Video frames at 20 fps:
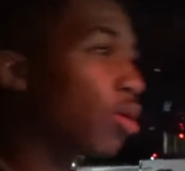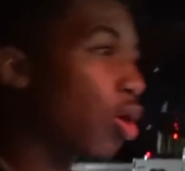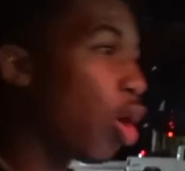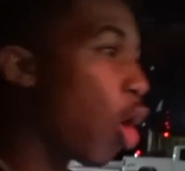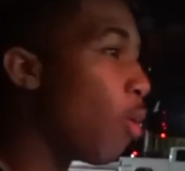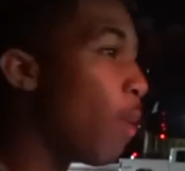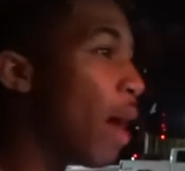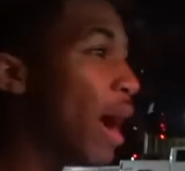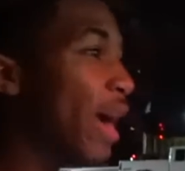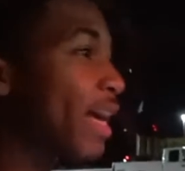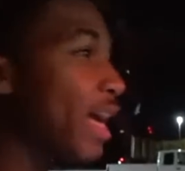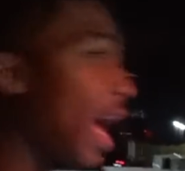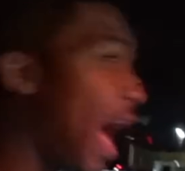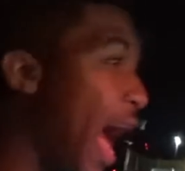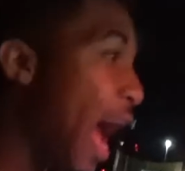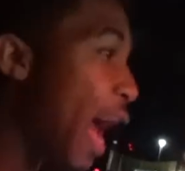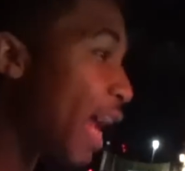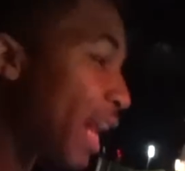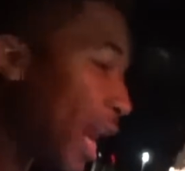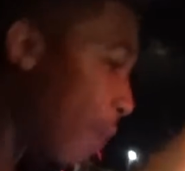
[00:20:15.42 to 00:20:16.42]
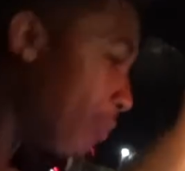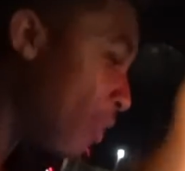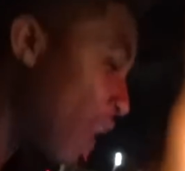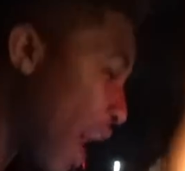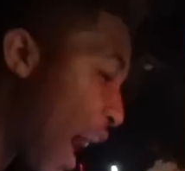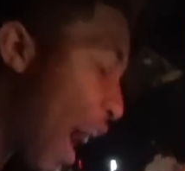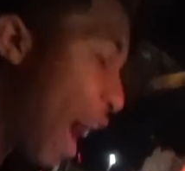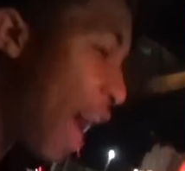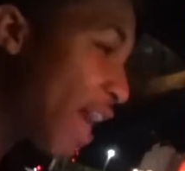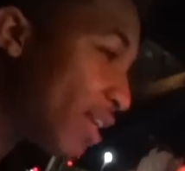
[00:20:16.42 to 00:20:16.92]
Oh my god! I'm the
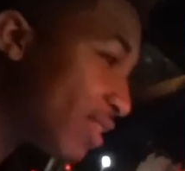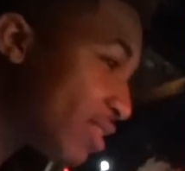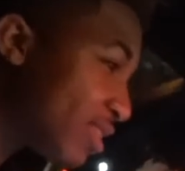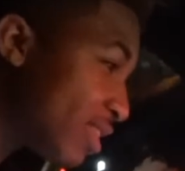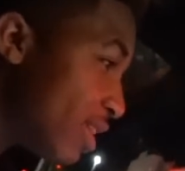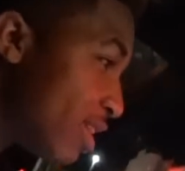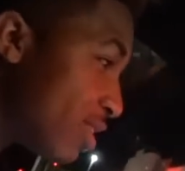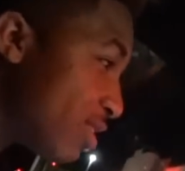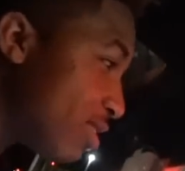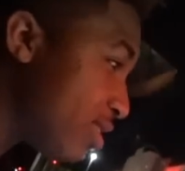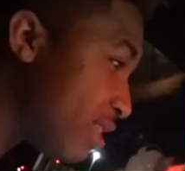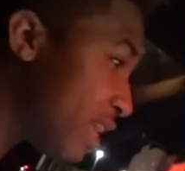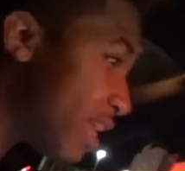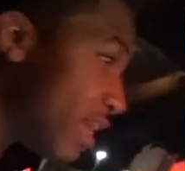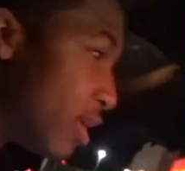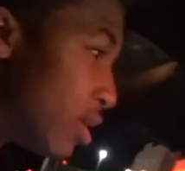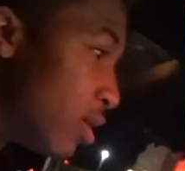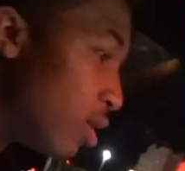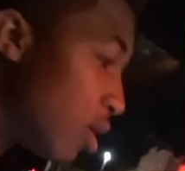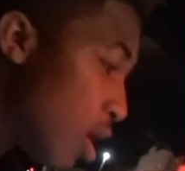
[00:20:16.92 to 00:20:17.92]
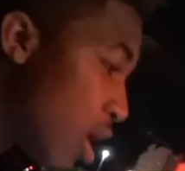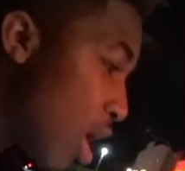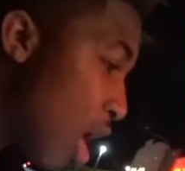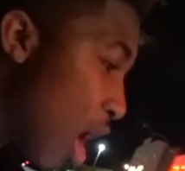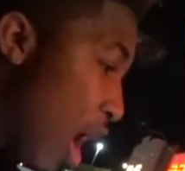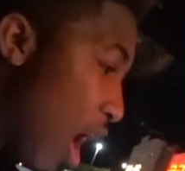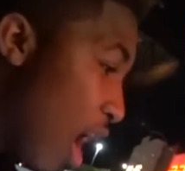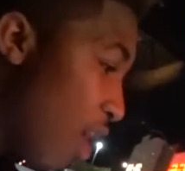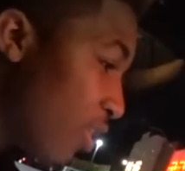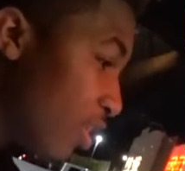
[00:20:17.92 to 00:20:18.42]
hottest in the city,
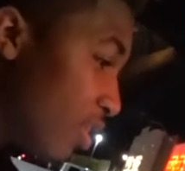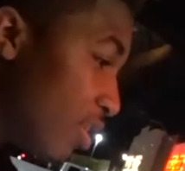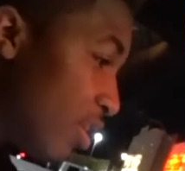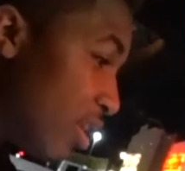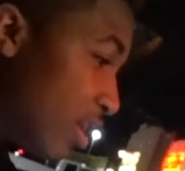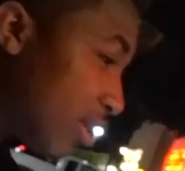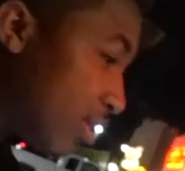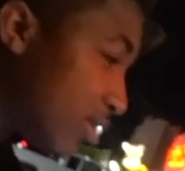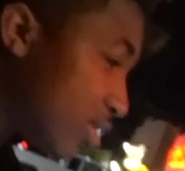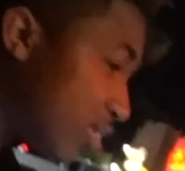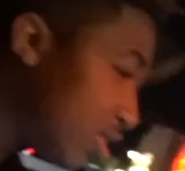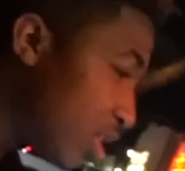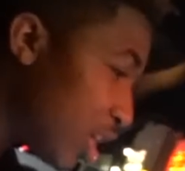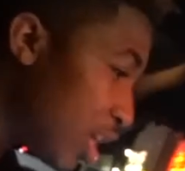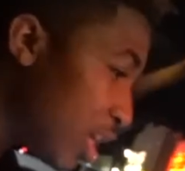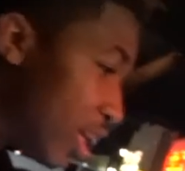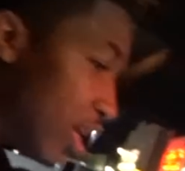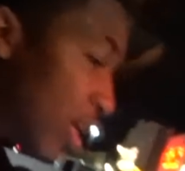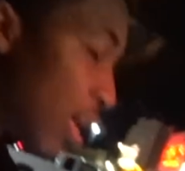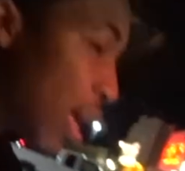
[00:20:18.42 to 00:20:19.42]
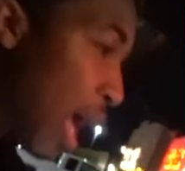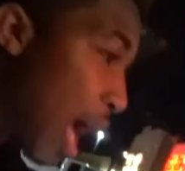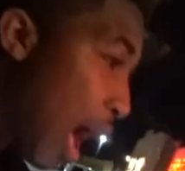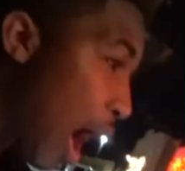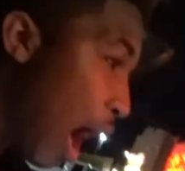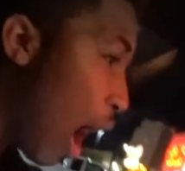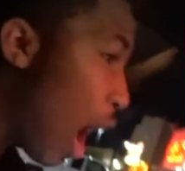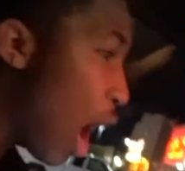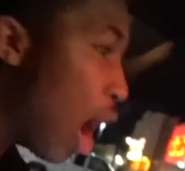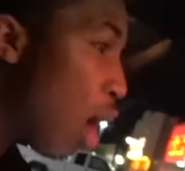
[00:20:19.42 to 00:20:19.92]
other niggas city.
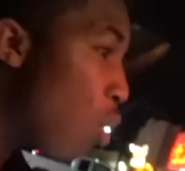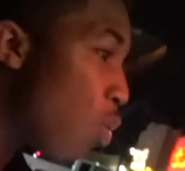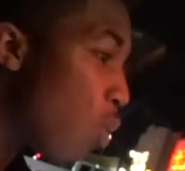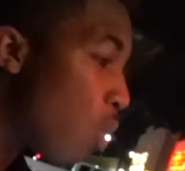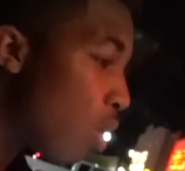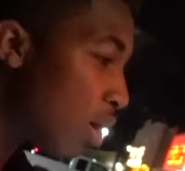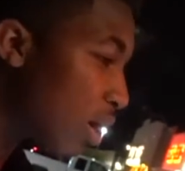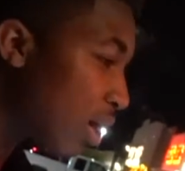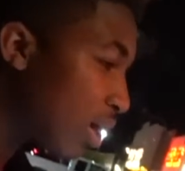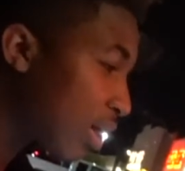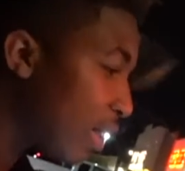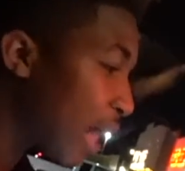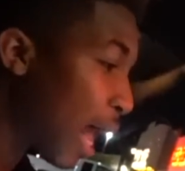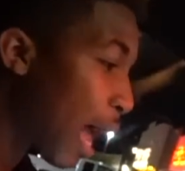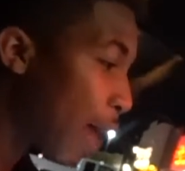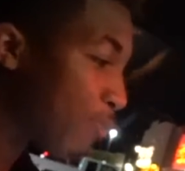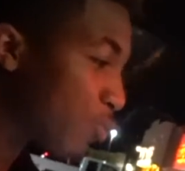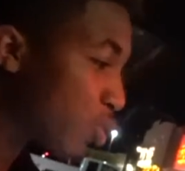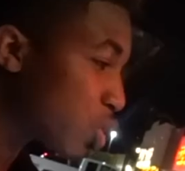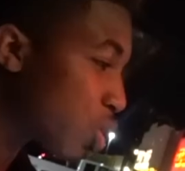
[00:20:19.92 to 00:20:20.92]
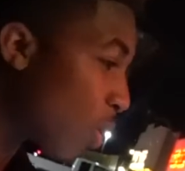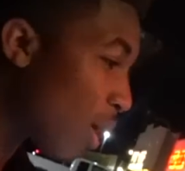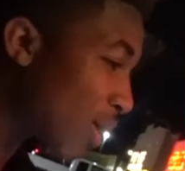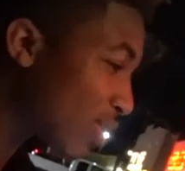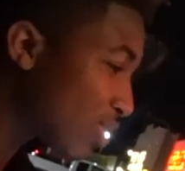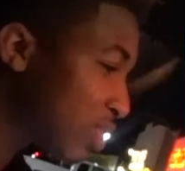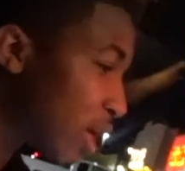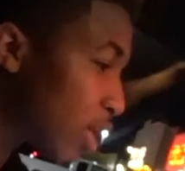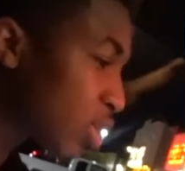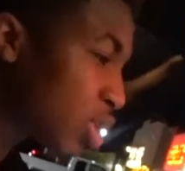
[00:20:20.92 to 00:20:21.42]
I don't wanna clap, so I
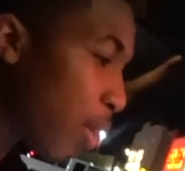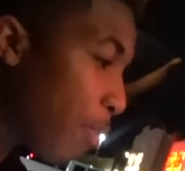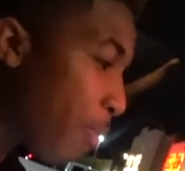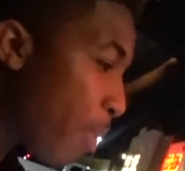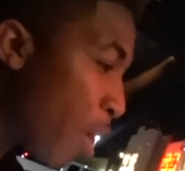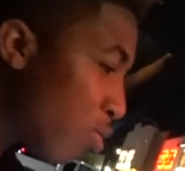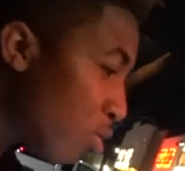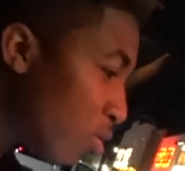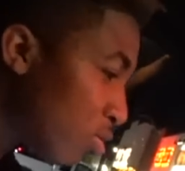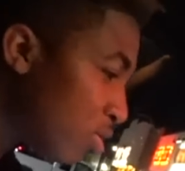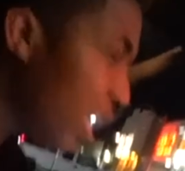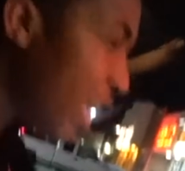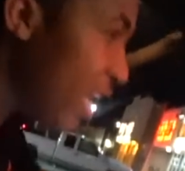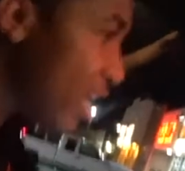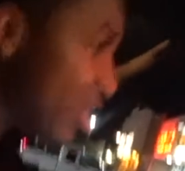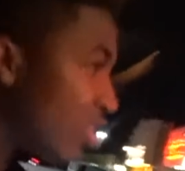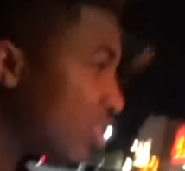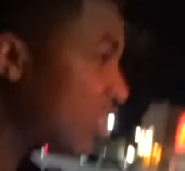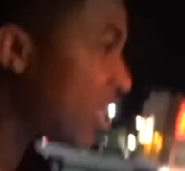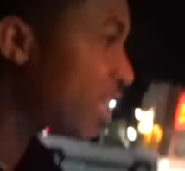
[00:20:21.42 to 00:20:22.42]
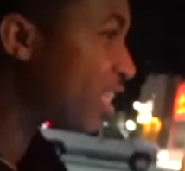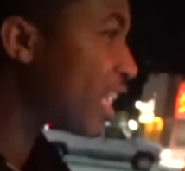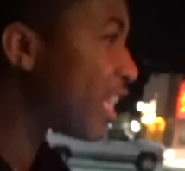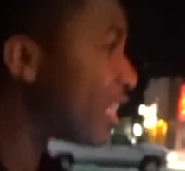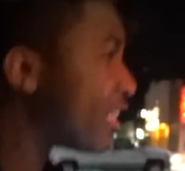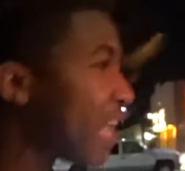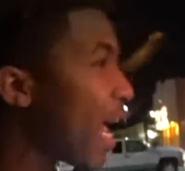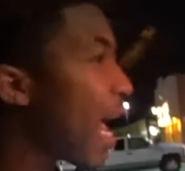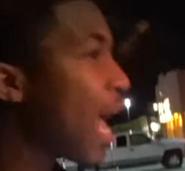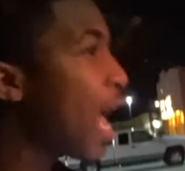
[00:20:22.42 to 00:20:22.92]
sucked up on her titties. They
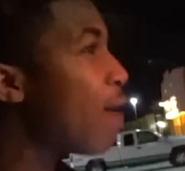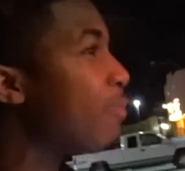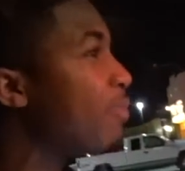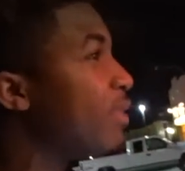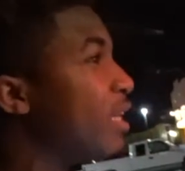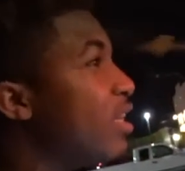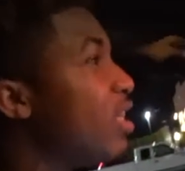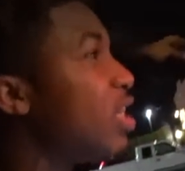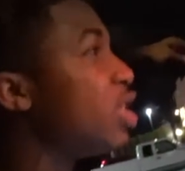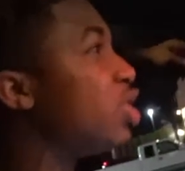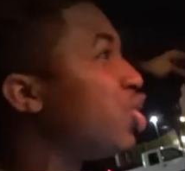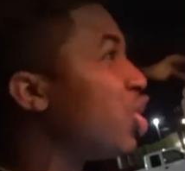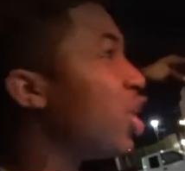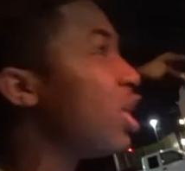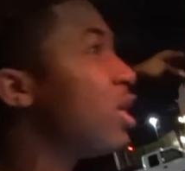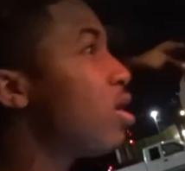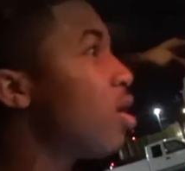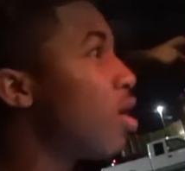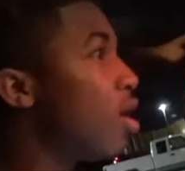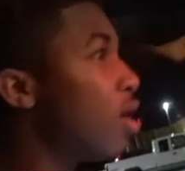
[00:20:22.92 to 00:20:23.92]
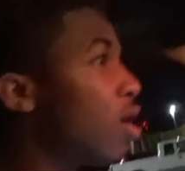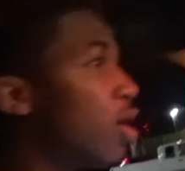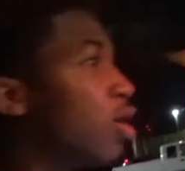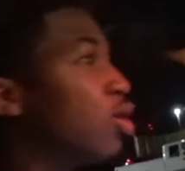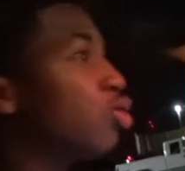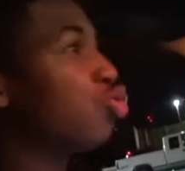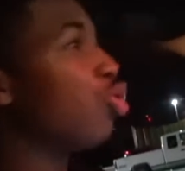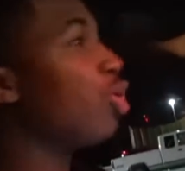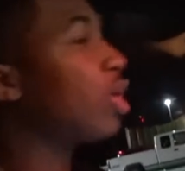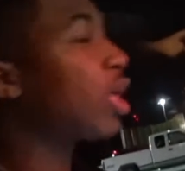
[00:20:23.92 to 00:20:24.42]
said, damn, DDG,
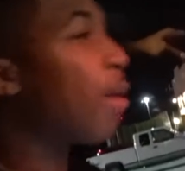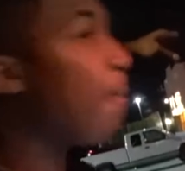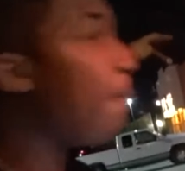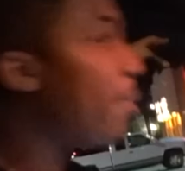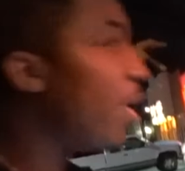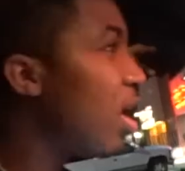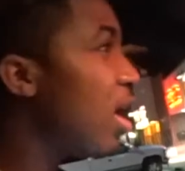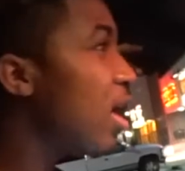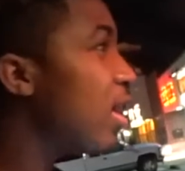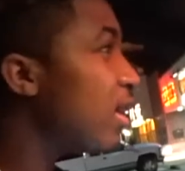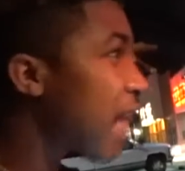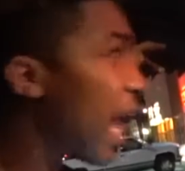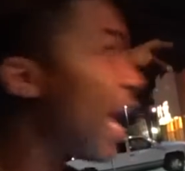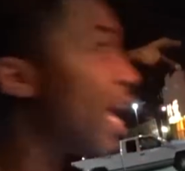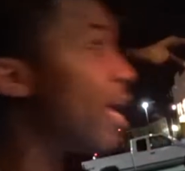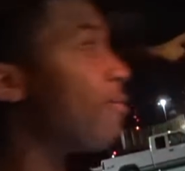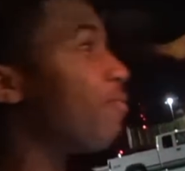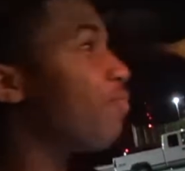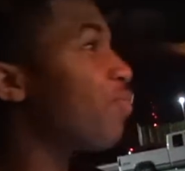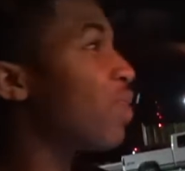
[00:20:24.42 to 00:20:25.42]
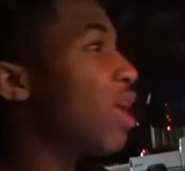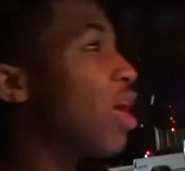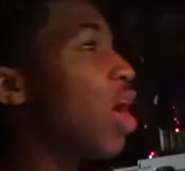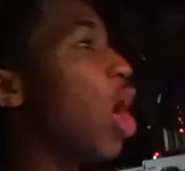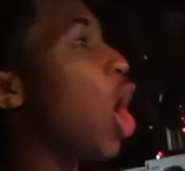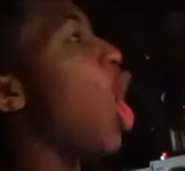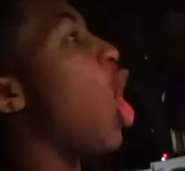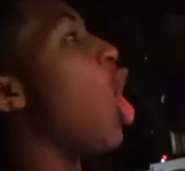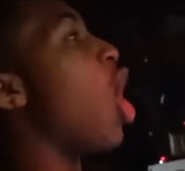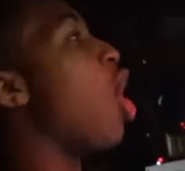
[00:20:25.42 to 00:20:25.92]
drinking Bud Light.
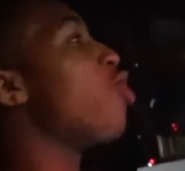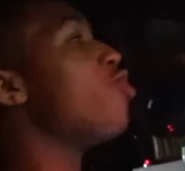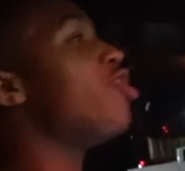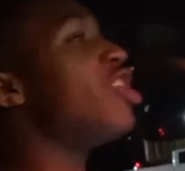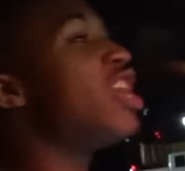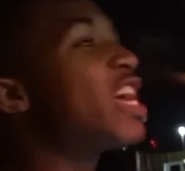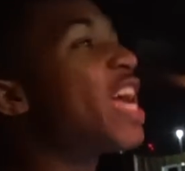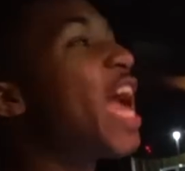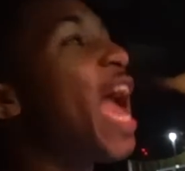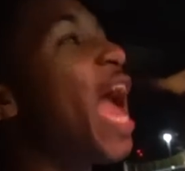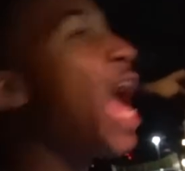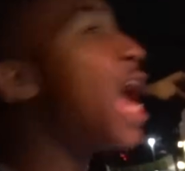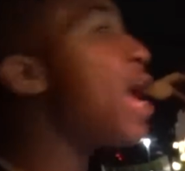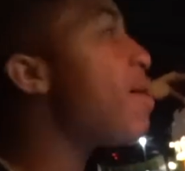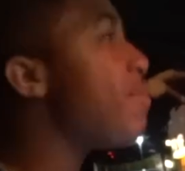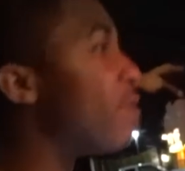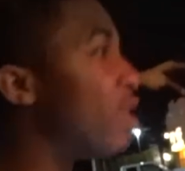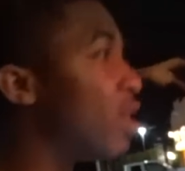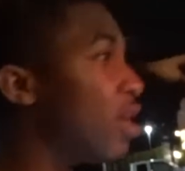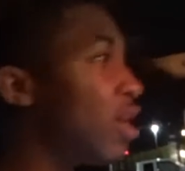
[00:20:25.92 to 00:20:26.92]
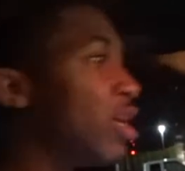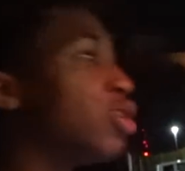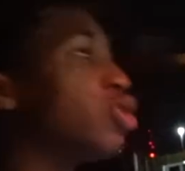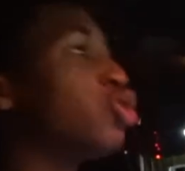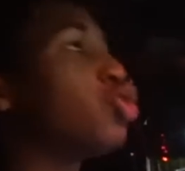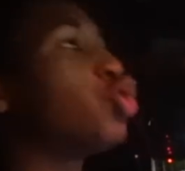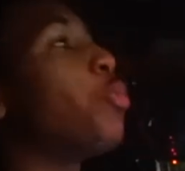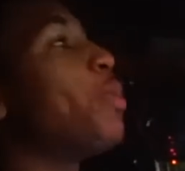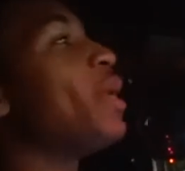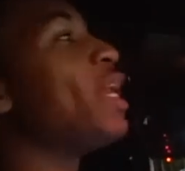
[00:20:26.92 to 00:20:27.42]
Her nigga hate me.
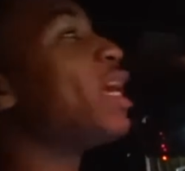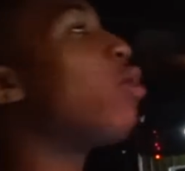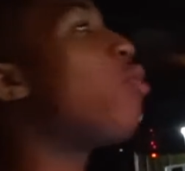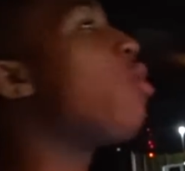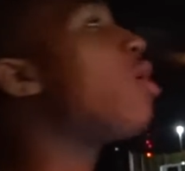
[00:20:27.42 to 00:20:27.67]
Stupid nigga